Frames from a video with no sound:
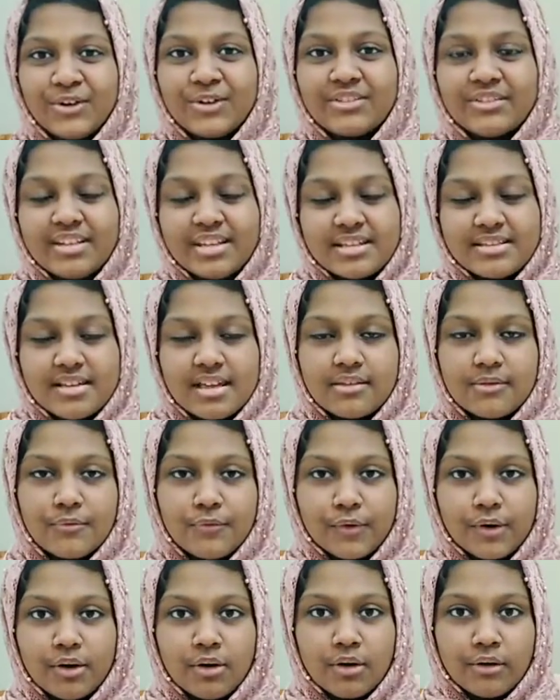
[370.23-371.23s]
These are the
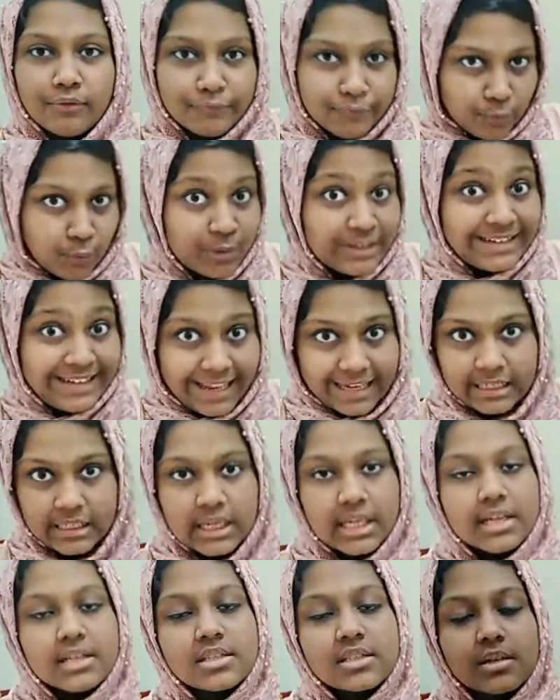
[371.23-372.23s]
4
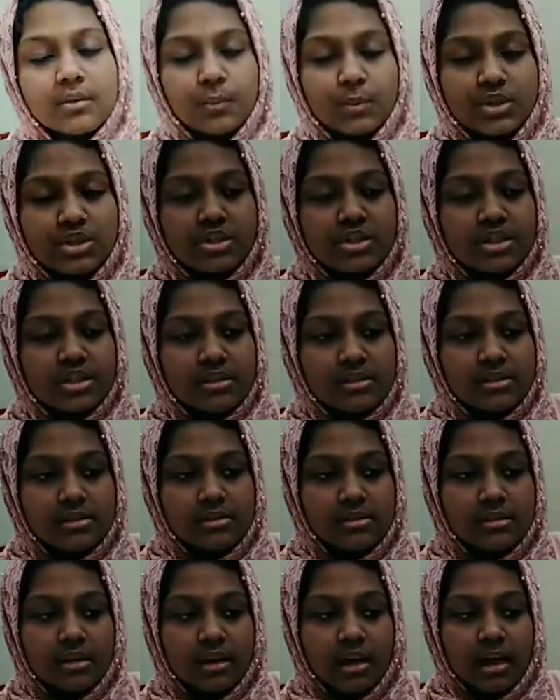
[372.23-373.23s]
techniques which is
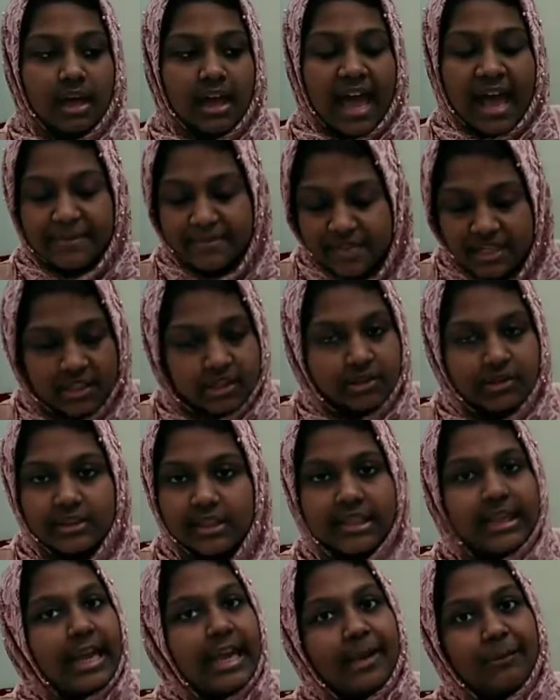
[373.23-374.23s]
absolutely
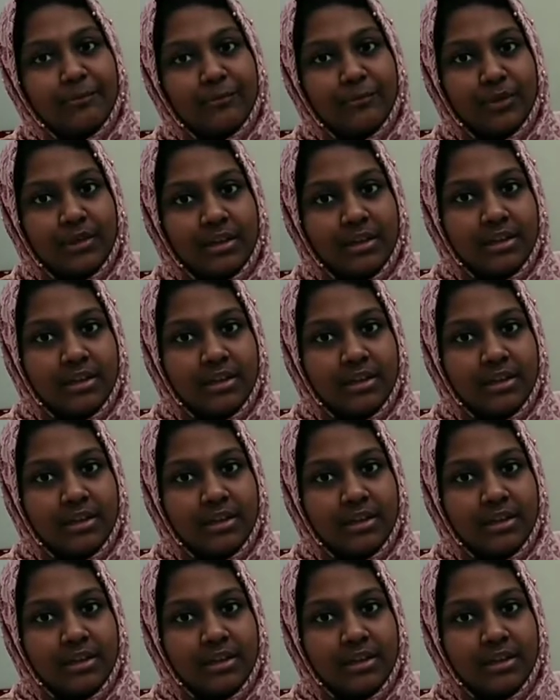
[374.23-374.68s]
helpful